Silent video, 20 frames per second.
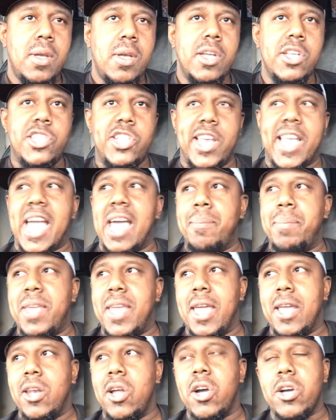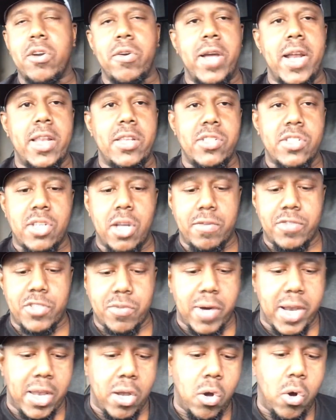She got to be getting her credit and stuff
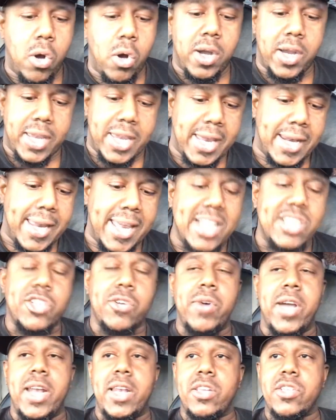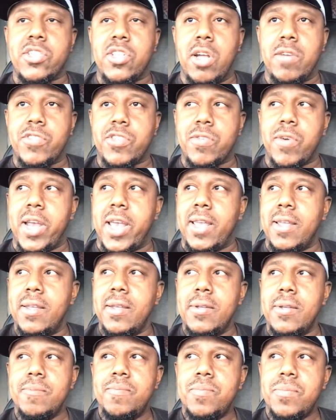straight, or getting his credit and stuff straight,
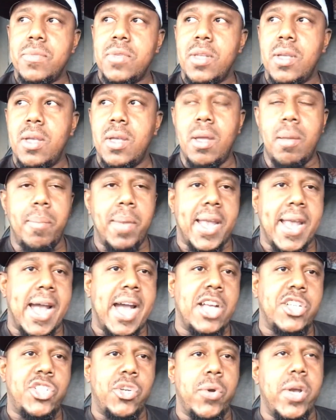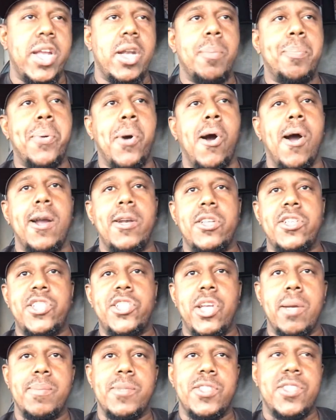because you're in a
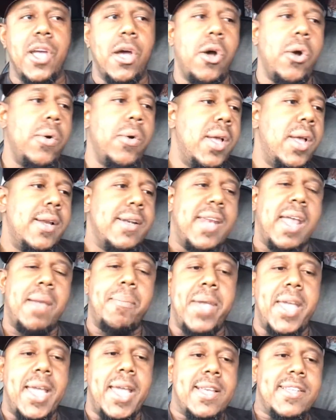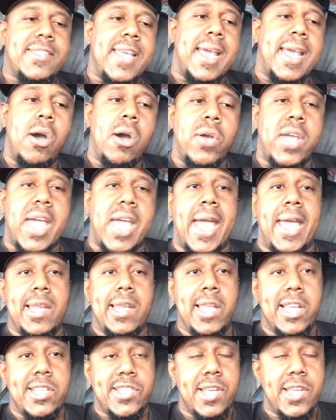partnership. So that means that, okay,
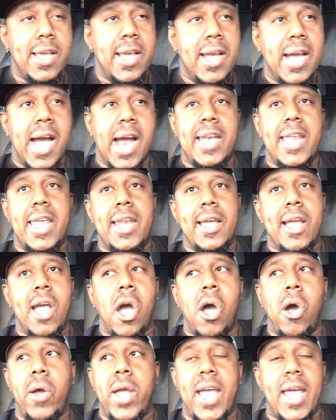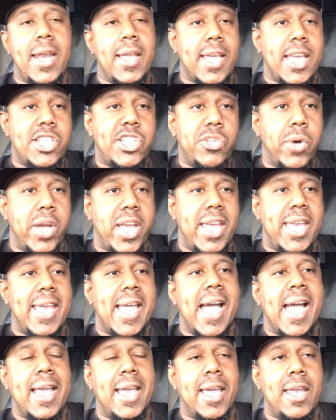listen, I need to go ahead and get you an
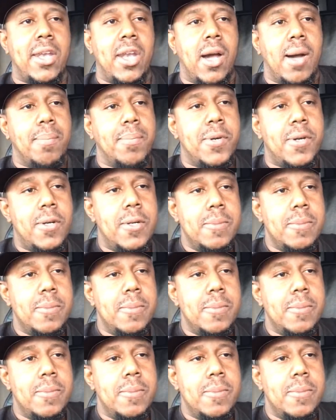EIN number.